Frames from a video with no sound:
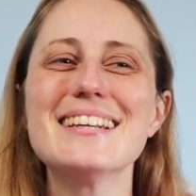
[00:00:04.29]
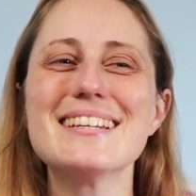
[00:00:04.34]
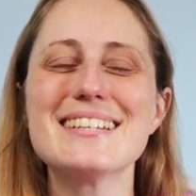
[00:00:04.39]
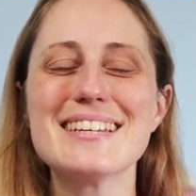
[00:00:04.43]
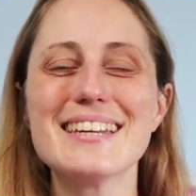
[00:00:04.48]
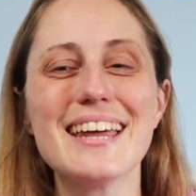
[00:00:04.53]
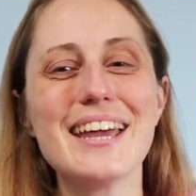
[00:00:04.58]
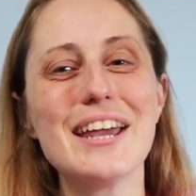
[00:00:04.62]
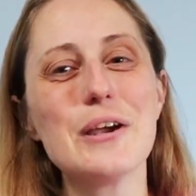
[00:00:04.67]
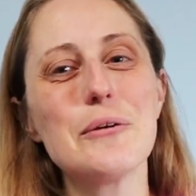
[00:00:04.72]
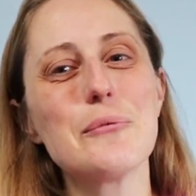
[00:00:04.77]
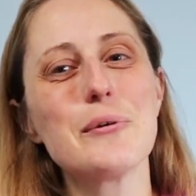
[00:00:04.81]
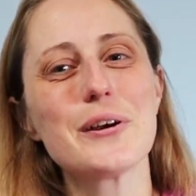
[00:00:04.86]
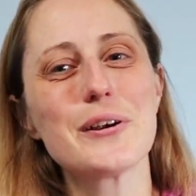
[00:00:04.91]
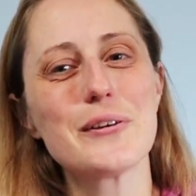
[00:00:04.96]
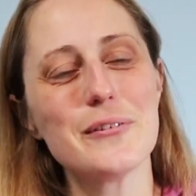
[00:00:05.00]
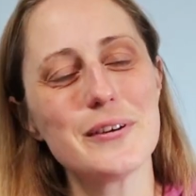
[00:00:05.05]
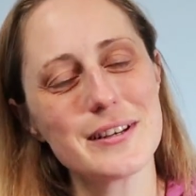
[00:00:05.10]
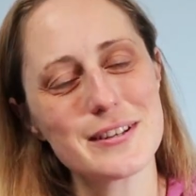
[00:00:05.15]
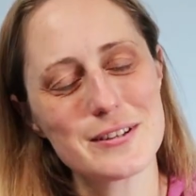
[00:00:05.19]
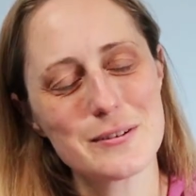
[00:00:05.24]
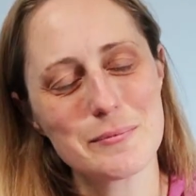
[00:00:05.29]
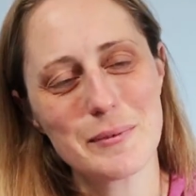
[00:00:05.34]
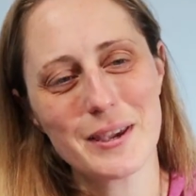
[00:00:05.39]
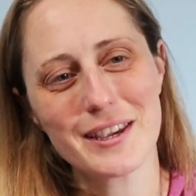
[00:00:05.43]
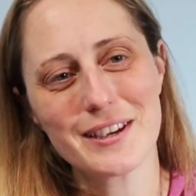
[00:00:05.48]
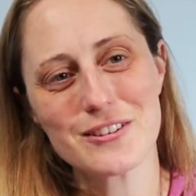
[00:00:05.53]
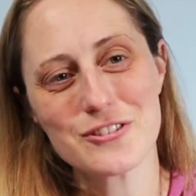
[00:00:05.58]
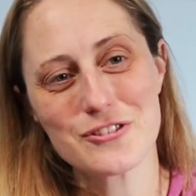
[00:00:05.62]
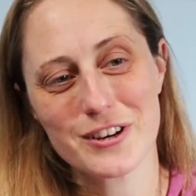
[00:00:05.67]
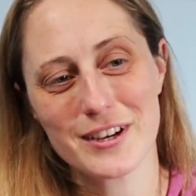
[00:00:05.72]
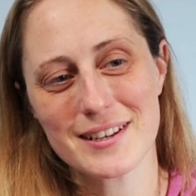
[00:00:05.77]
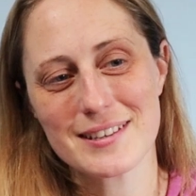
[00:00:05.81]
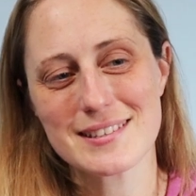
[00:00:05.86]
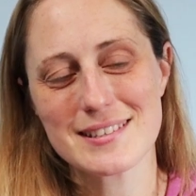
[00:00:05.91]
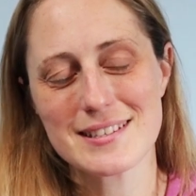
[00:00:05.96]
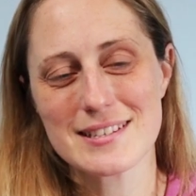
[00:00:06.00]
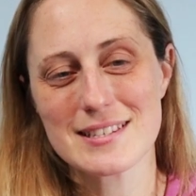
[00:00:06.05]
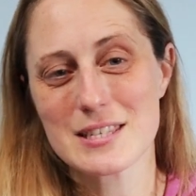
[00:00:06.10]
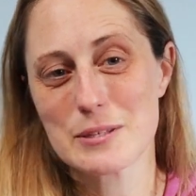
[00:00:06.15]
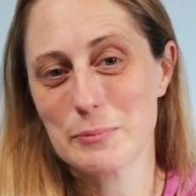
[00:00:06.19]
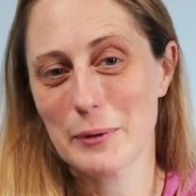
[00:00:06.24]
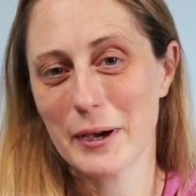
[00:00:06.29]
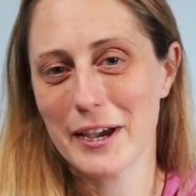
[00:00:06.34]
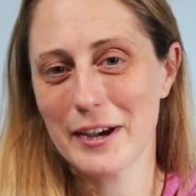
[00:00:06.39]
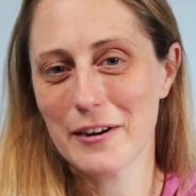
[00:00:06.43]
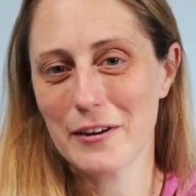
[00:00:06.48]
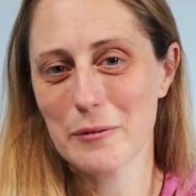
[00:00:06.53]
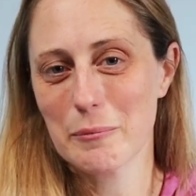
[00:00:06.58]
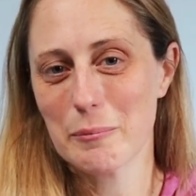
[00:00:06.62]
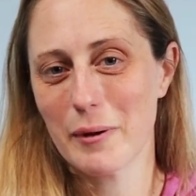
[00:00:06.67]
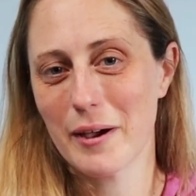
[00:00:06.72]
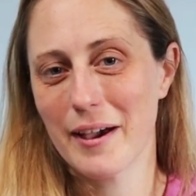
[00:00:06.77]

Today we're going to make a dress inspired